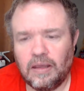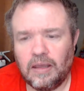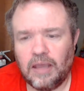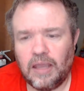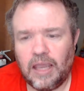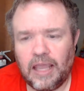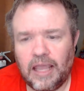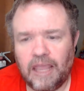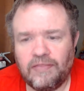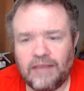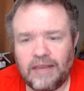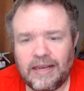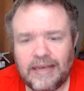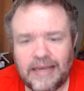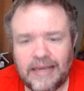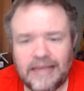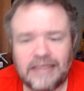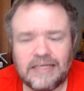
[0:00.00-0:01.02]
And they
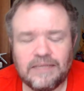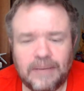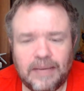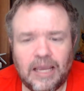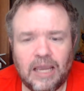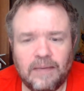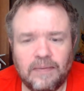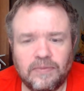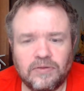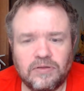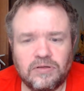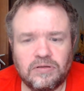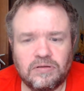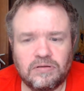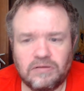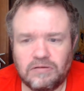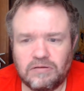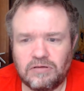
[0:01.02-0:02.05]
need to be able
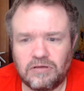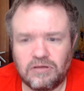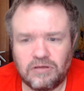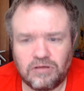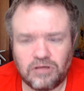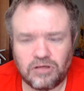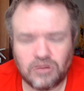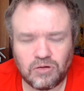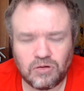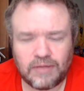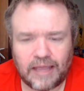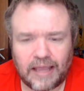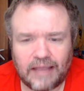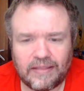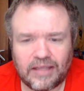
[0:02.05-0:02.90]
to do that.